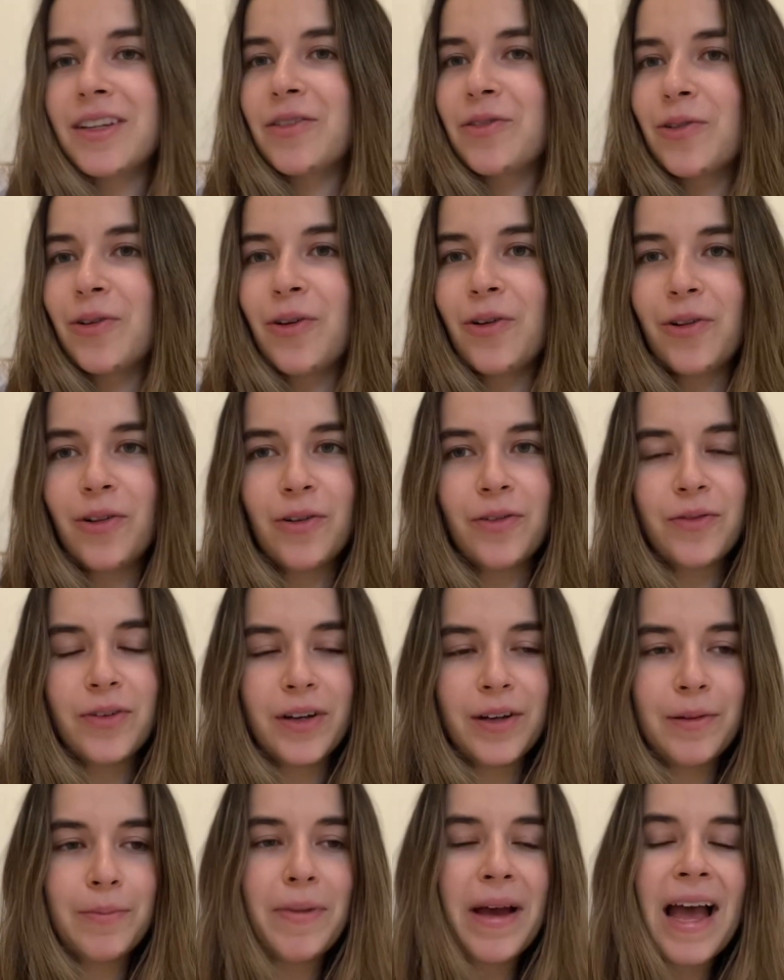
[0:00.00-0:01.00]
a role of
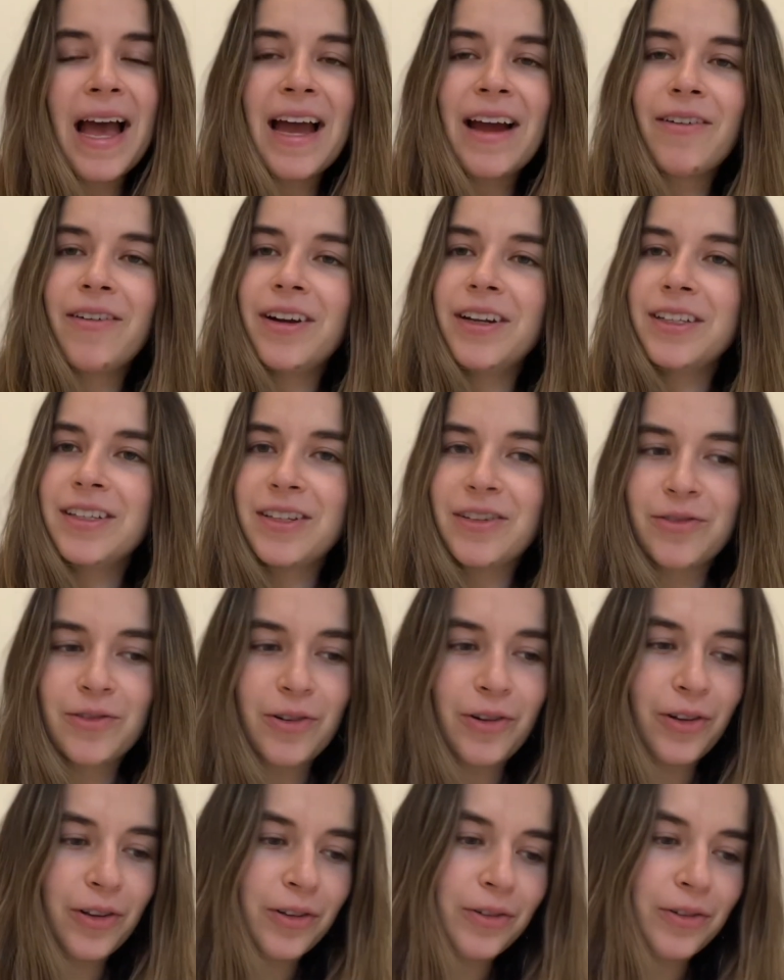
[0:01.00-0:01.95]
a parent, a role